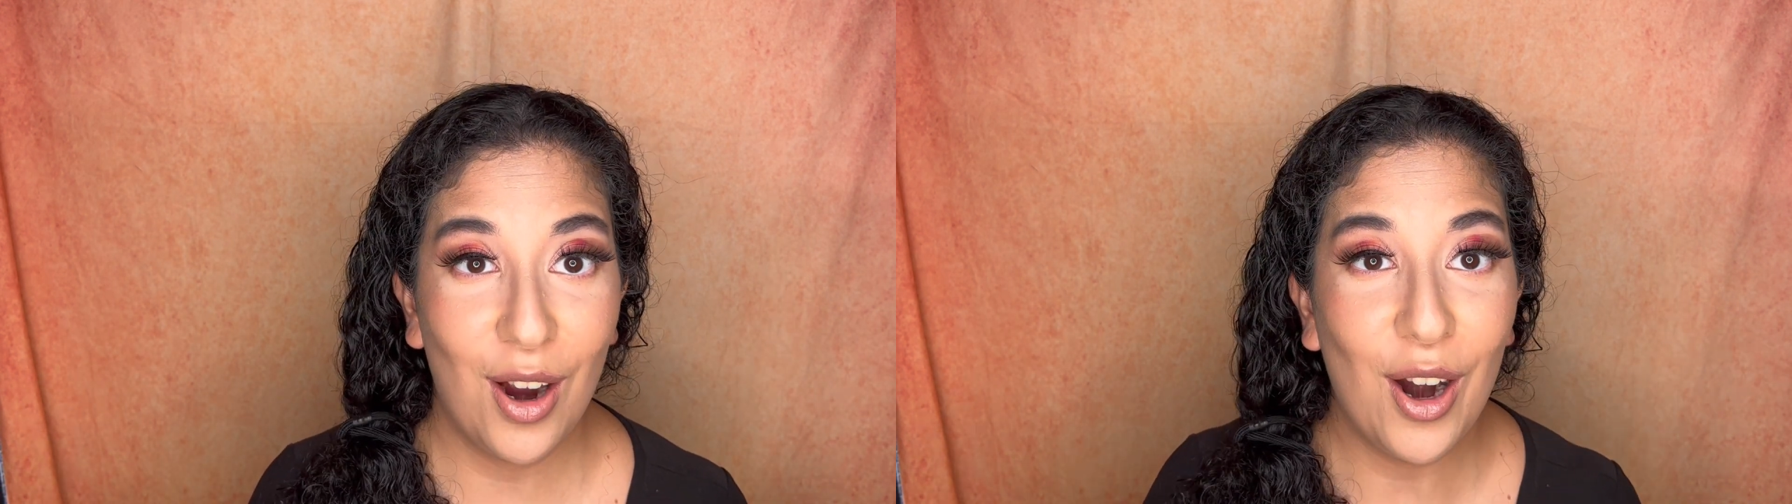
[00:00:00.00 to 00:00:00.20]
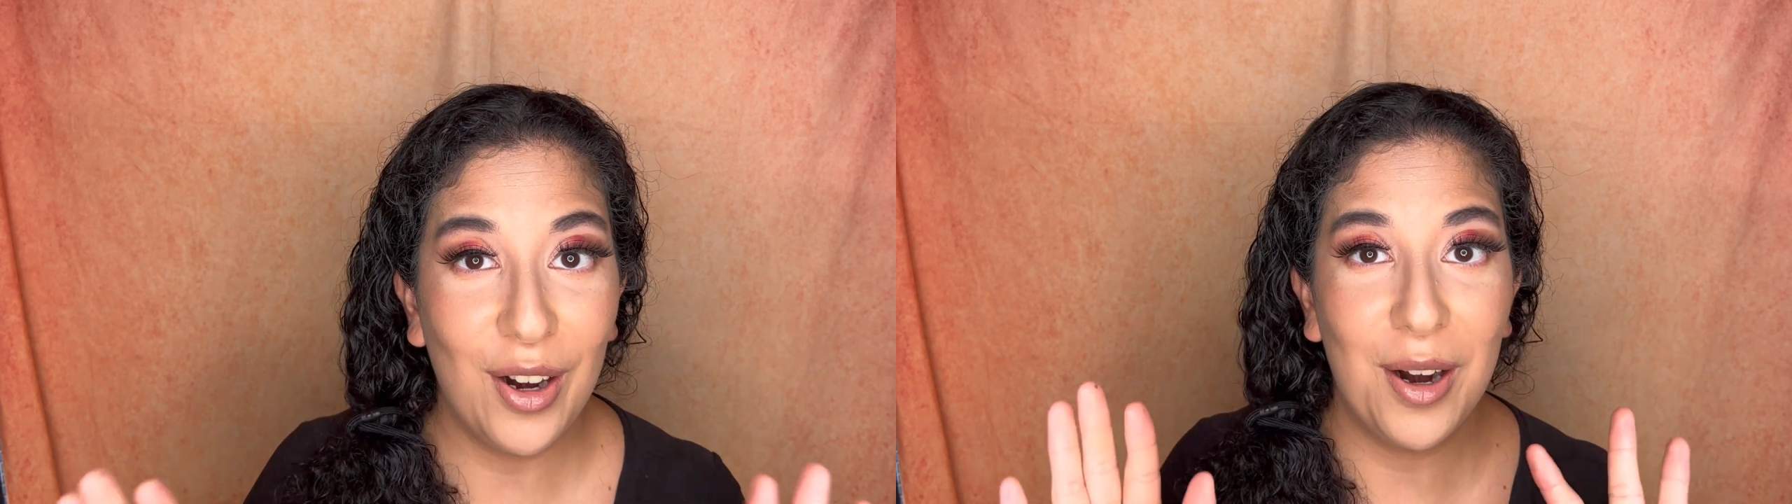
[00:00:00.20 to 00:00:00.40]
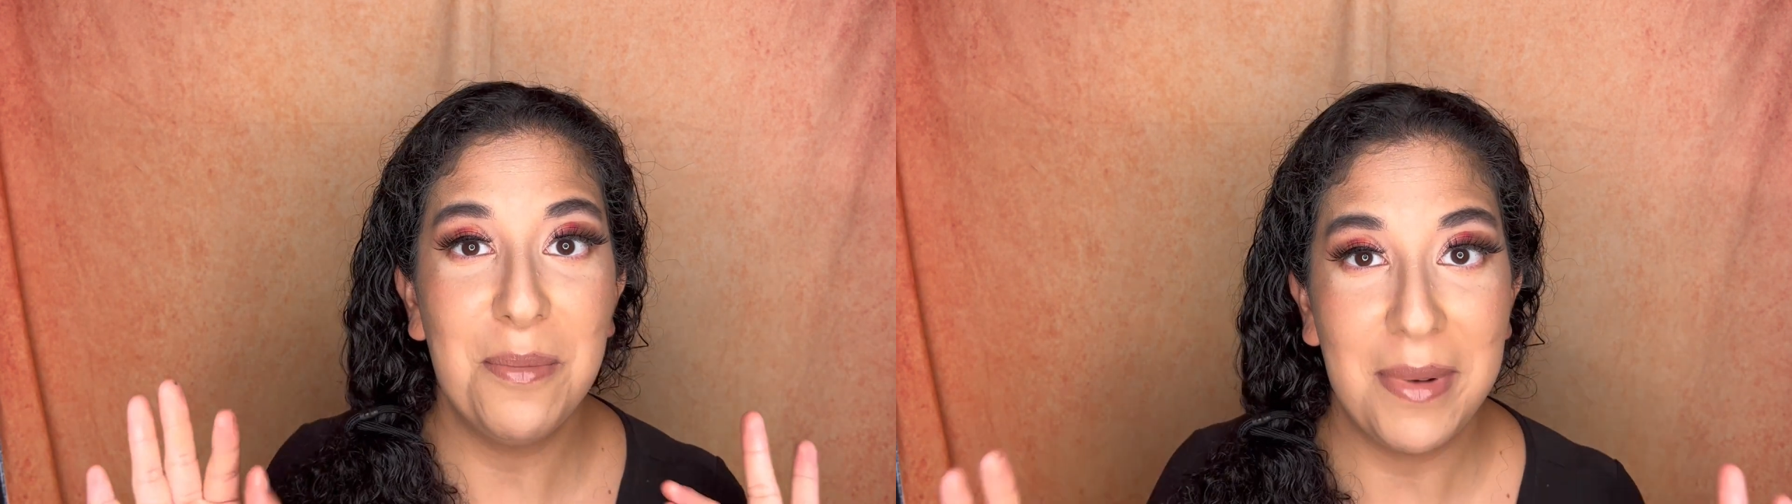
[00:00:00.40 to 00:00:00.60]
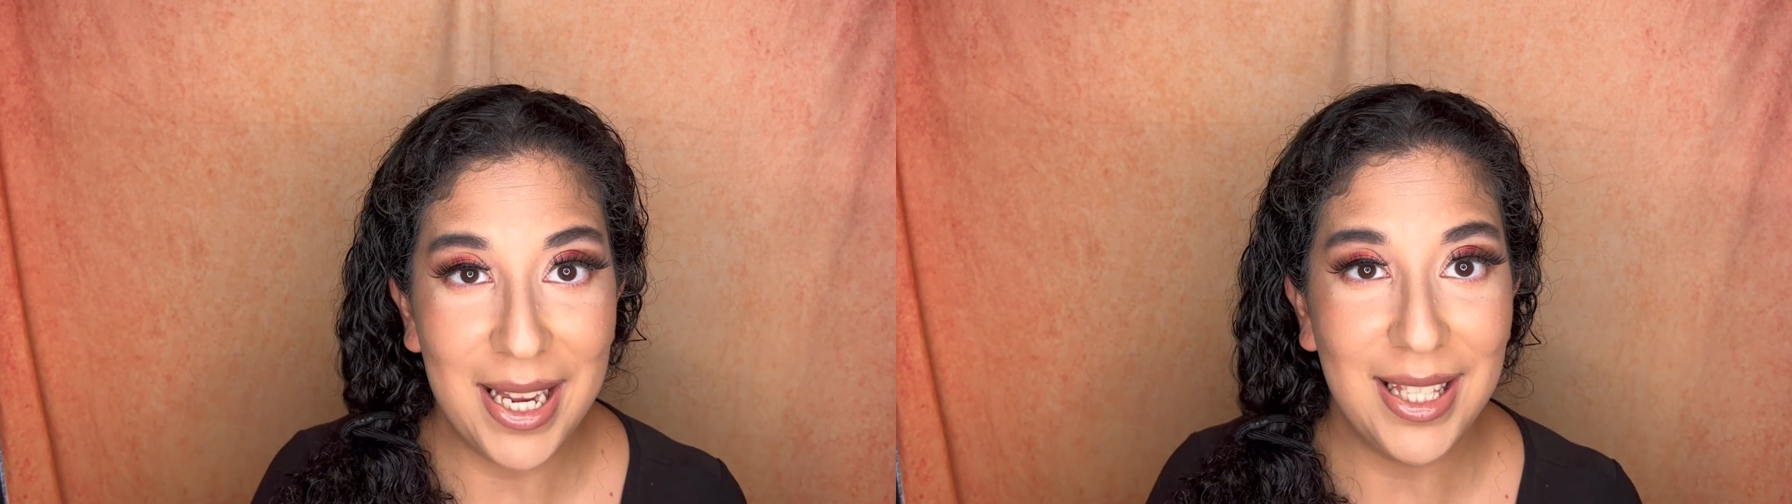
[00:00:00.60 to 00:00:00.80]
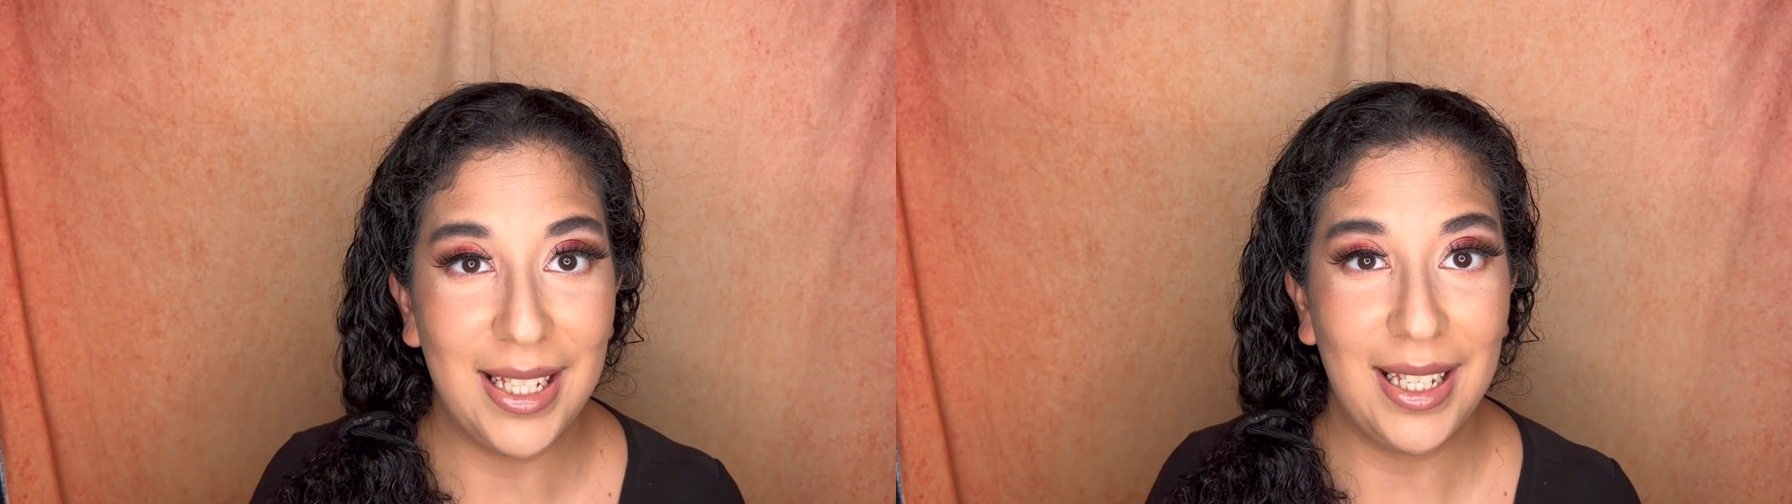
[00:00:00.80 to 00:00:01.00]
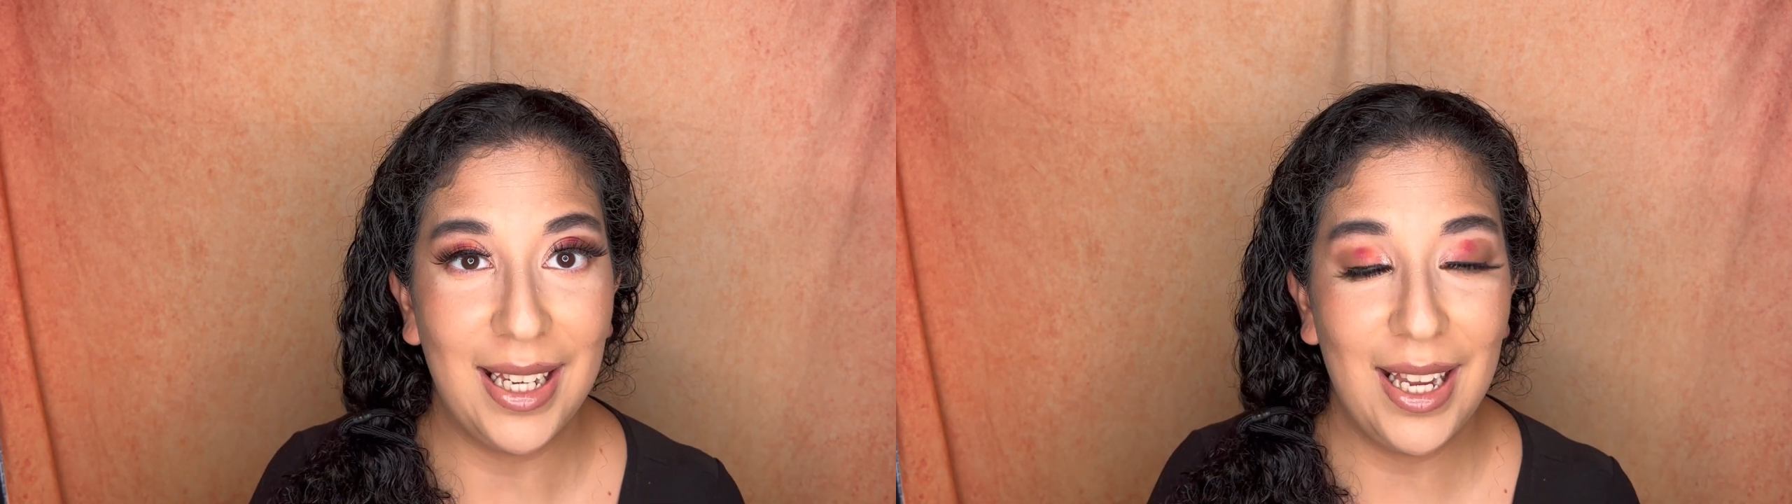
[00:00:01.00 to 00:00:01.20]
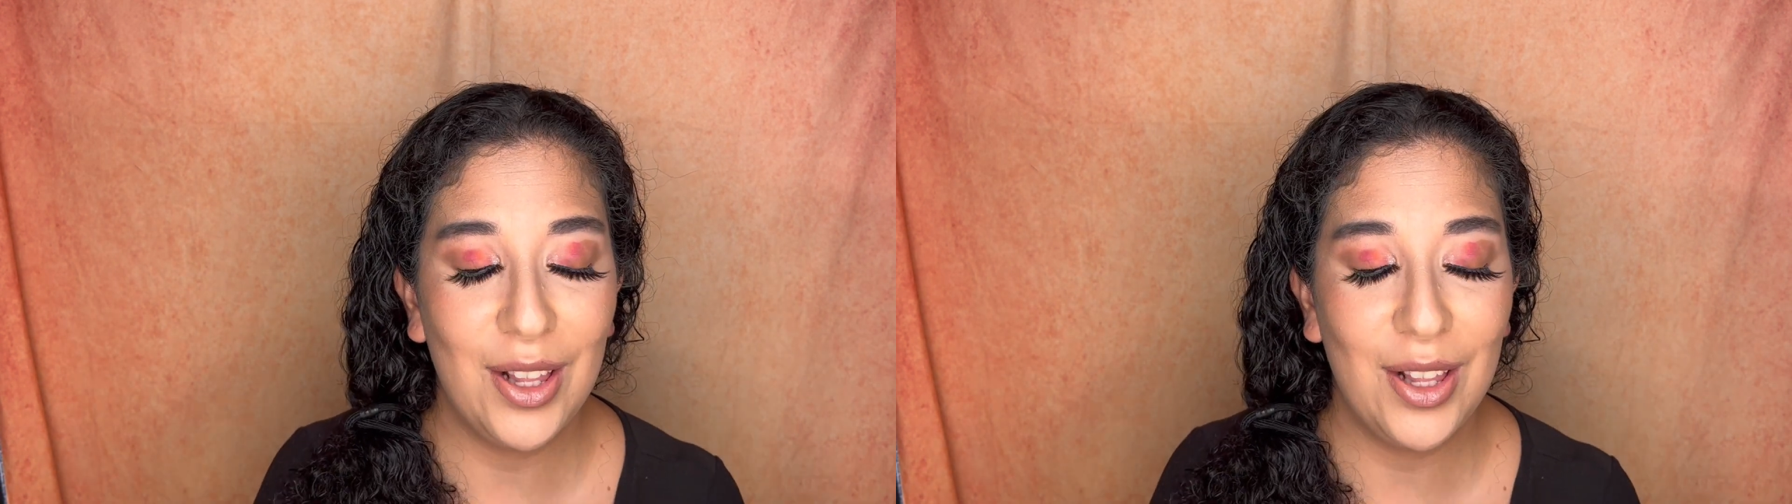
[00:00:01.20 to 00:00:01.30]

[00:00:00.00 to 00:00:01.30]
are amazing.